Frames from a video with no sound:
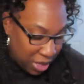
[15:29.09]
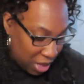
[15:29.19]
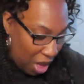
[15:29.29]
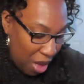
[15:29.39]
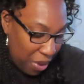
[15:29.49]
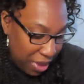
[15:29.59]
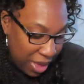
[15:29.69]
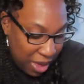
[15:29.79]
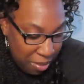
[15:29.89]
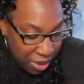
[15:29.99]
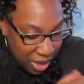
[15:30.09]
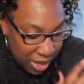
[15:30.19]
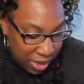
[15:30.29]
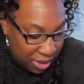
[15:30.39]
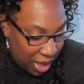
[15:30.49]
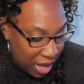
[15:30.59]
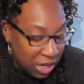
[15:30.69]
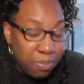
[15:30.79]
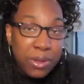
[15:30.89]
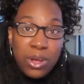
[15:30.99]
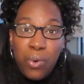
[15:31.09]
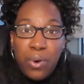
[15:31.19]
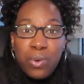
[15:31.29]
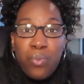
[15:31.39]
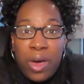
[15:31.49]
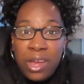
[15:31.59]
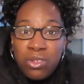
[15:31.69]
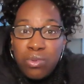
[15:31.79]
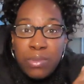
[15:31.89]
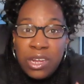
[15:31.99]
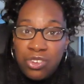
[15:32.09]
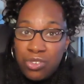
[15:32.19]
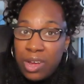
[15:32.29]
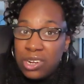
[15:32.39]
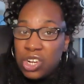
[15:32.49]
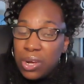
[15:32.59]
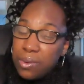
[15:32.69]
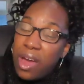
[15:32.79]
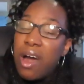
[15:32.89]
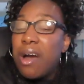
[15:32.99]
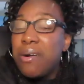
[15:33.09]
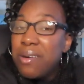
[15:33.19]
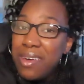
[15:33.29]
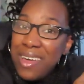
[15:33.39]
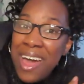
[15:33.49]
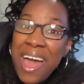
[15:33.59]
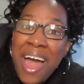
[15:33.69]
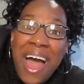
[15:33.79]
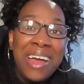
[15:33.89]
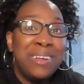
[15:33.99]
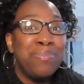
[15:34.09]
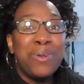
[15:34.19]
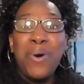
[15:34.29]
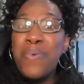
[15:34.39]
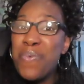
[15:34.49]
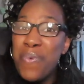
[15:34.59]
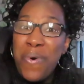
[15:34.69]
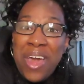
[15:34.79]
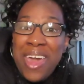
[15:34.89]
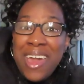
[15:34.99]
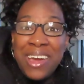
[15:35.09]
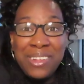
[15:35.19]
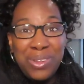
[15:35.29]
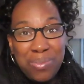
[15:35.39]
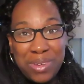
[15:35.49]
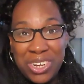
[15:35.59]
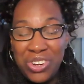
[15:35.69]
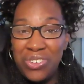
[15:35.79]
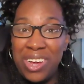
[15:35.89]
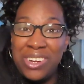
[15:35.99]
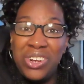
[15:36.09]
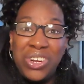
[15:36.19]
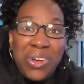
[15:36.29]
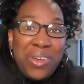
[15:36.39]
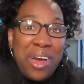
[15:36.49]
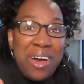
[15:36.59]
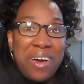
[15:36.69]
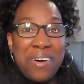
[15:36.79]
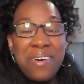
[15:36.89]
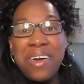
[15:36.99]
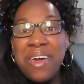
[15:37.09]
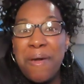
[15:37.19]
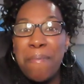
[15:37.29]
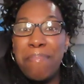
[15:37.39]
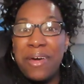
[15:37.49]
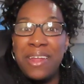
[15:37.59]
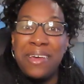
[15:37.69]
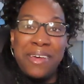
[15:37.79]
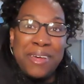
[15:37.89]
this all in because I just put on way too much trying to show y'all. I just put on way too much trying to show y'all. But,